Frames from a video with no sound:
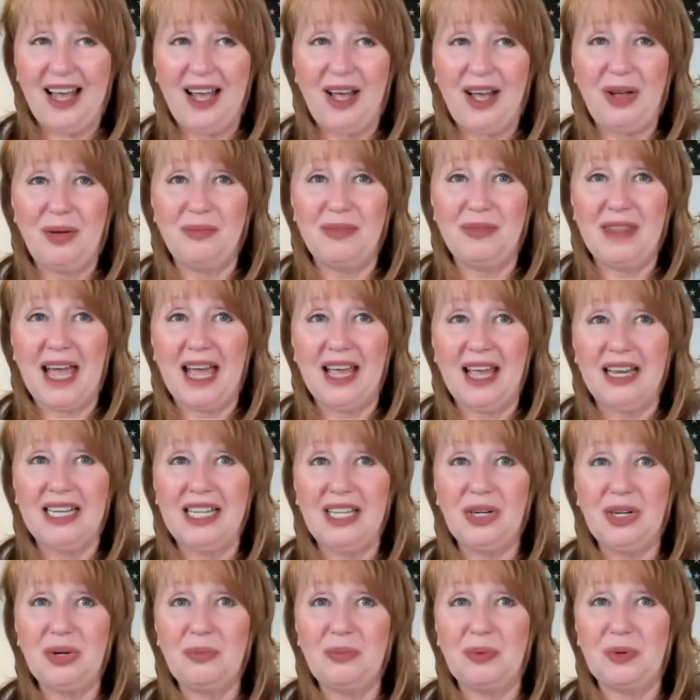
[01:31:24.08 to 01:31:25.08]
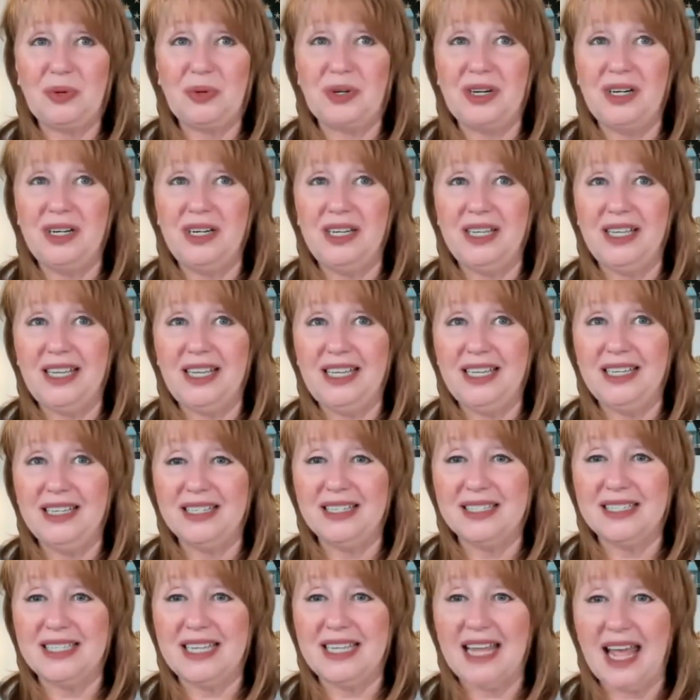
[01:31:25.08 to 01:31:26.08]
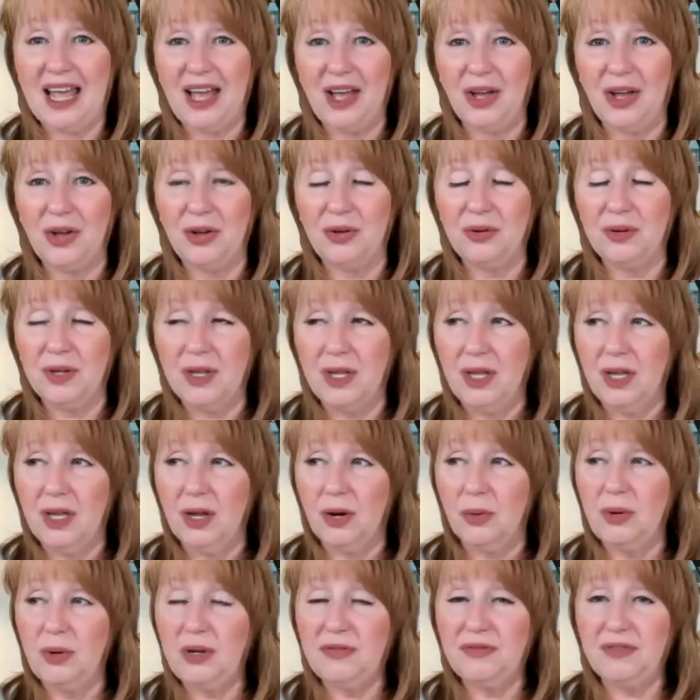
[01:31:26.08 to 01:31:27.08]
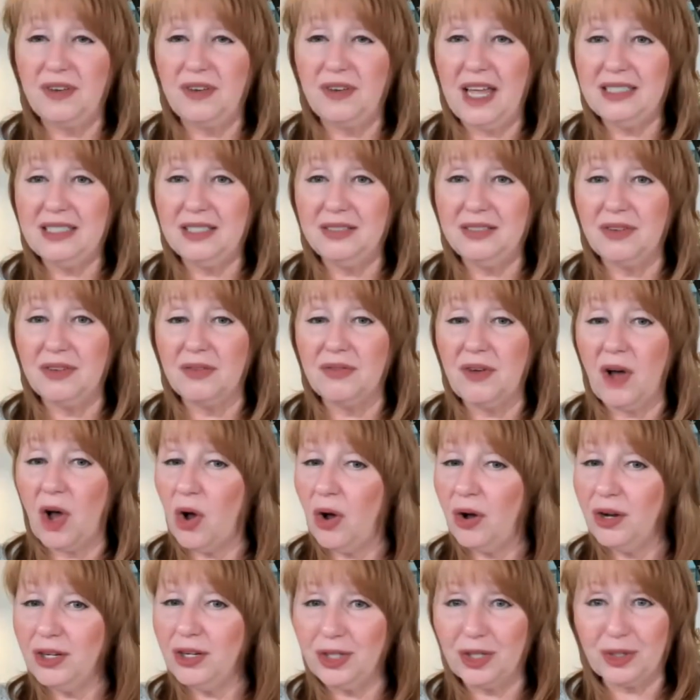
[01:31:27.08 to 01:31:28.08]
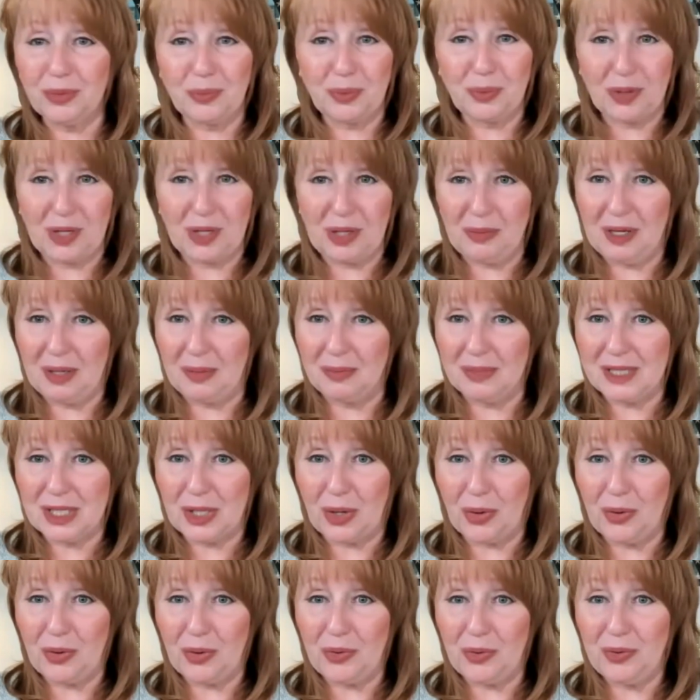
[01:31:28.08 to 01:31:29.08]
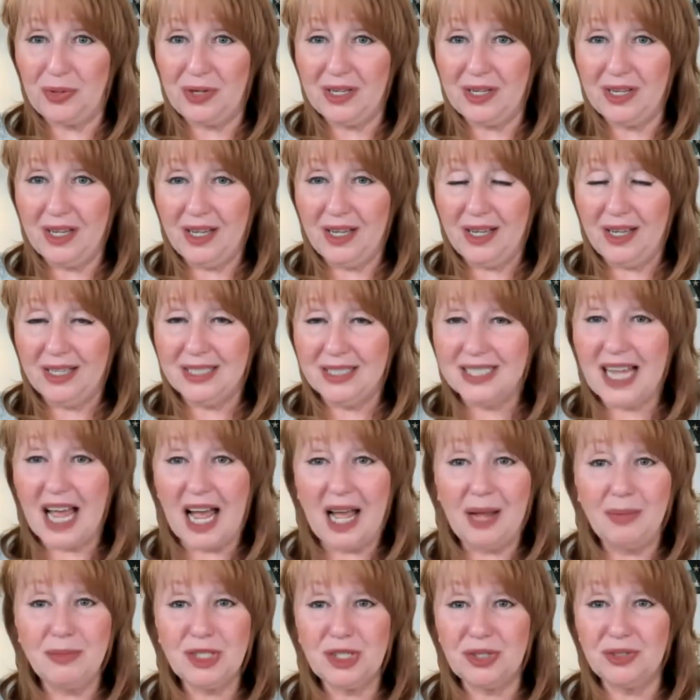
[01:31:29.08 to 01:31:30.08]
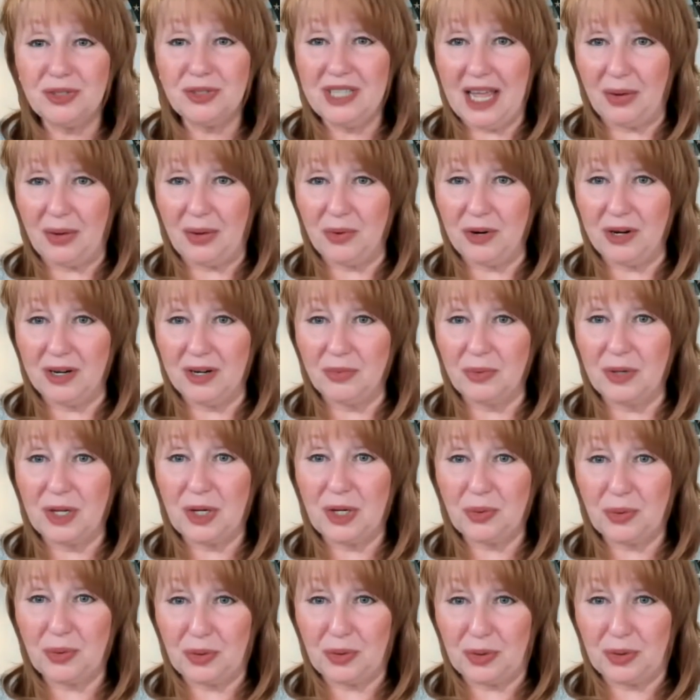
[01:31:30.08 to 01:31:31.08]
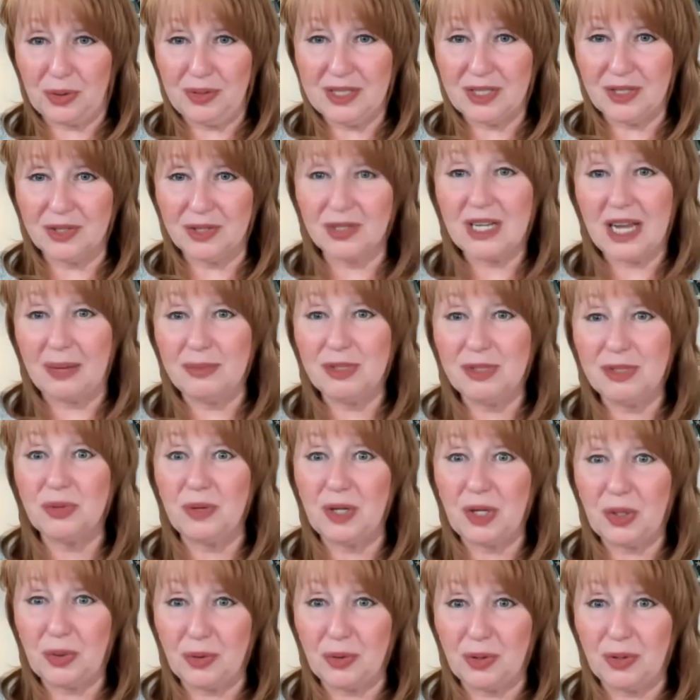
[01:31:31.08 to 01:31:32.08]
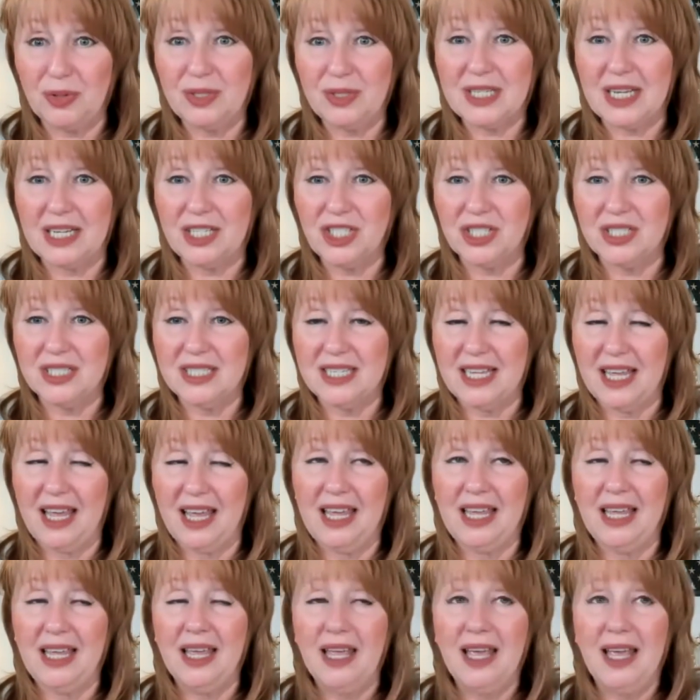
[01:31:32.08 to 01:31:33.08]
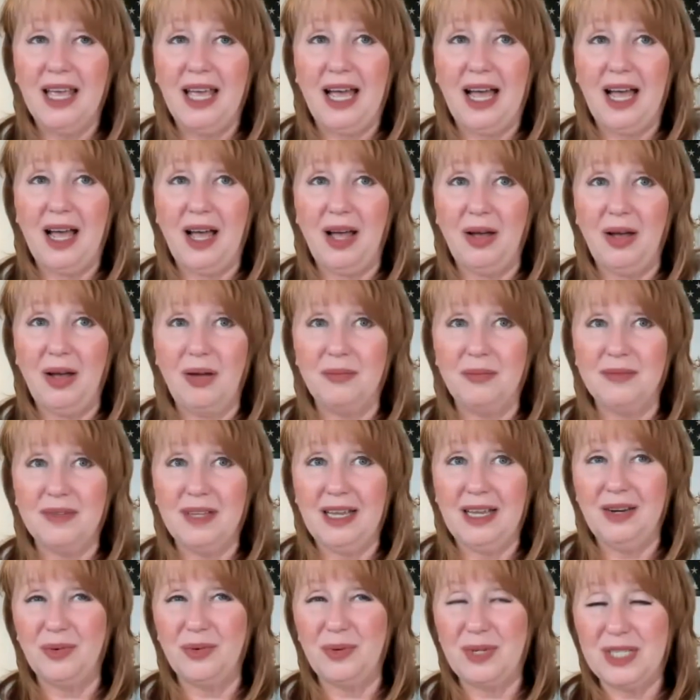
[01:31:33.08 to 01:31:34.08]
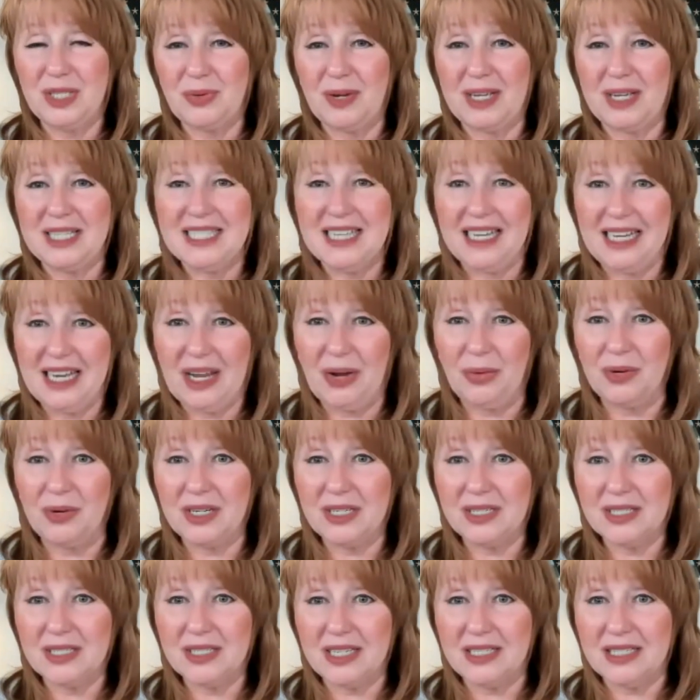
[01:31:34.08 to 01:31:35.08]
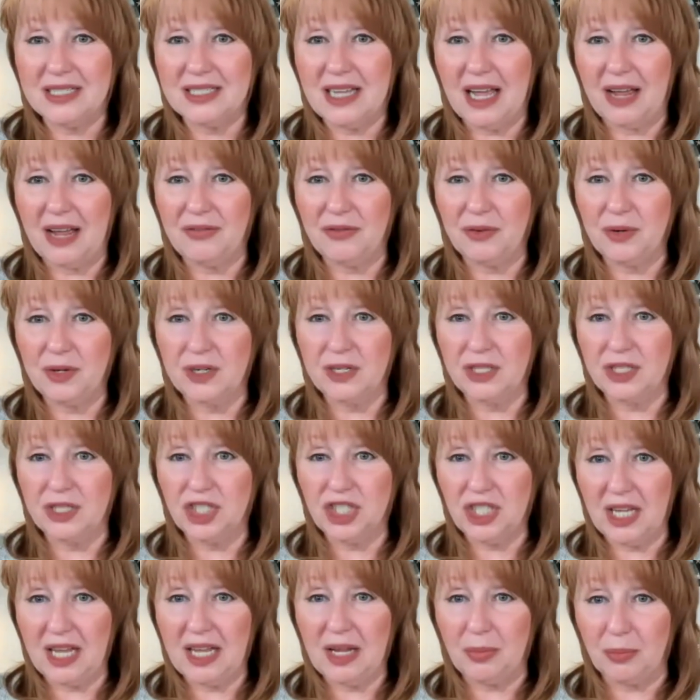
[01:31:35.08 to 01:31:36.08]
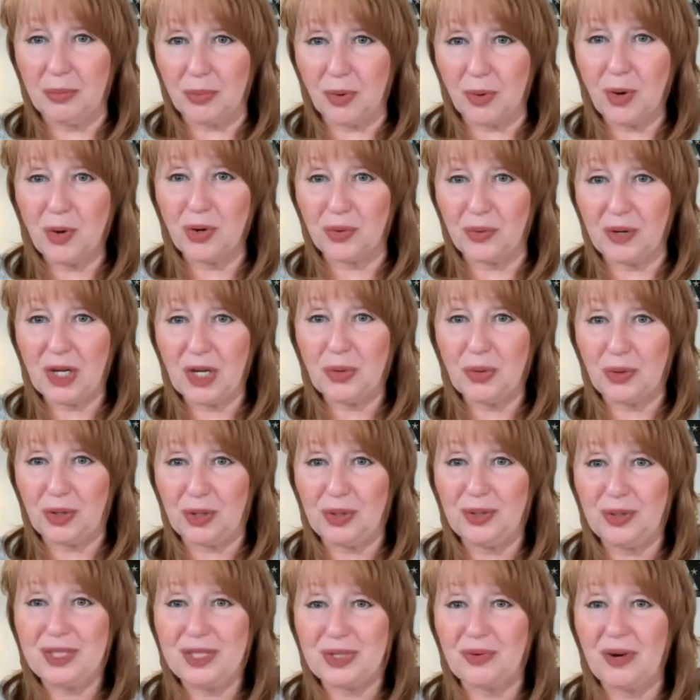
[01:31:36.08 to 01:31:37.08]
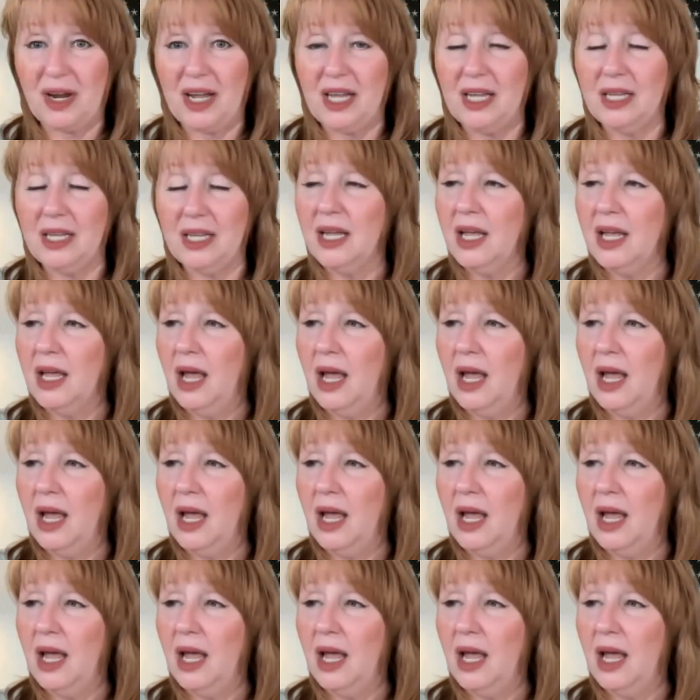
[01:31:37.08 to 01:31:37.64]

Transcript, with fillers: Um, that leaderboard is now reflective of all your premium sold times your network recruits, your times your recruits, I should say. Um, and the reason why I said networks because it's not for GA and broker recruits, right?